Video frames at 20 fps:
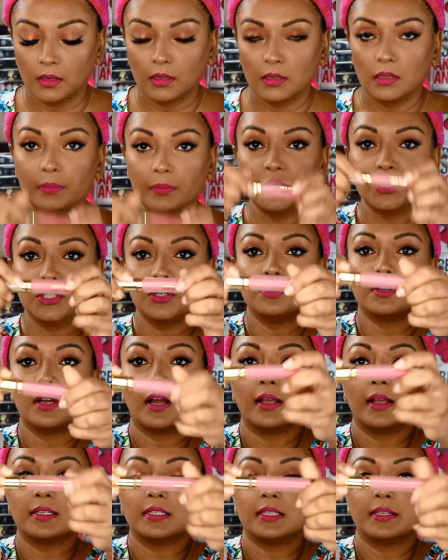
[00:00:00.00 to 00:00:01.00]
Let me show you
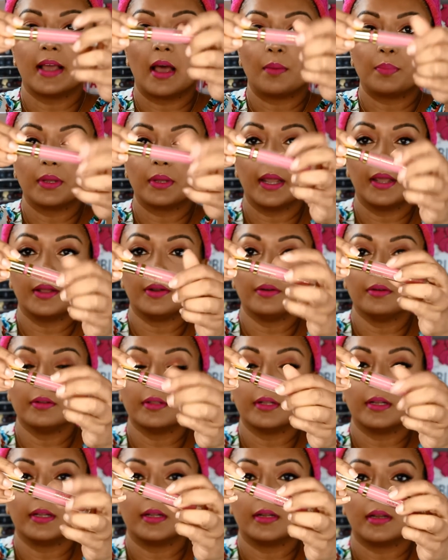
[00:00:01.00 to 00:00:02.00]
guys the applicator
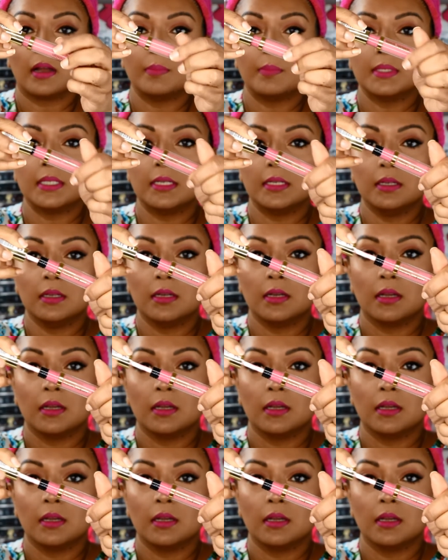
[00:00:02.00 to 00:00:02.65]
that it comes in.